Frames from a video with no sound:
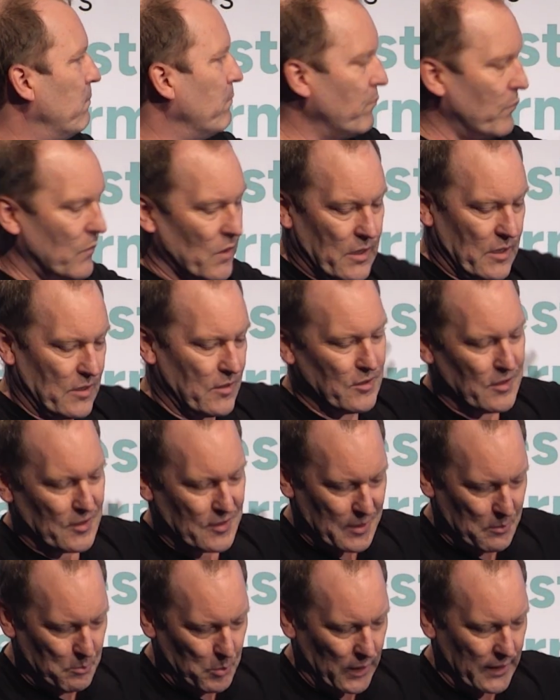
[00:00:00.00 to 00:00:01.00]
this is a
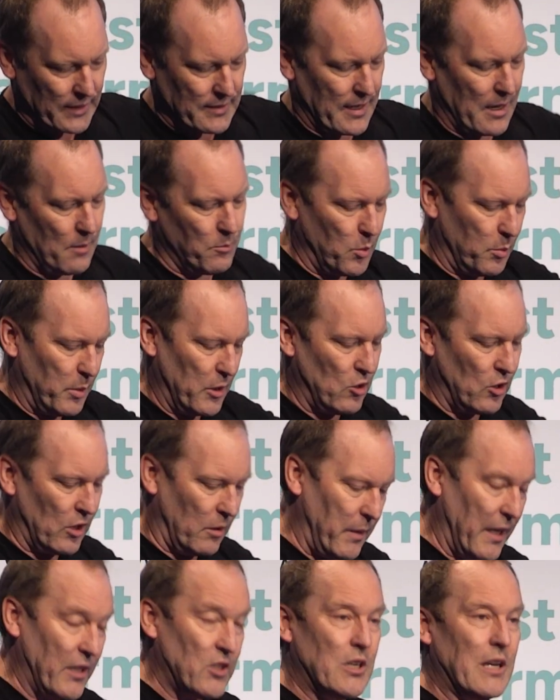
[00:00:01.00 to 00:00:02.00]
simple example, but you can
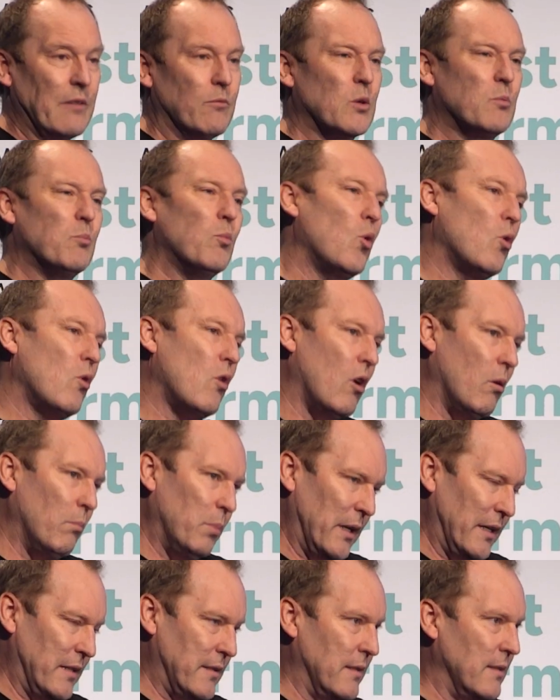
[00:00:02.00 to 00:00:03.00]
imagine even with more
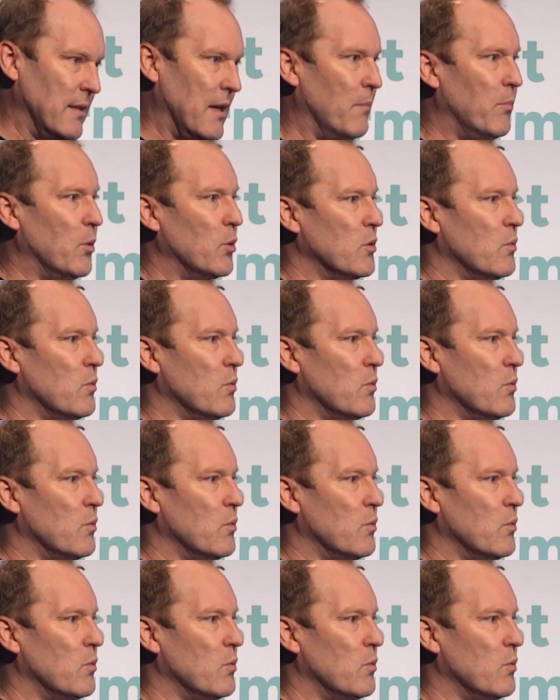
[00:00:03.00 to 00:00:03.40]
complex examples,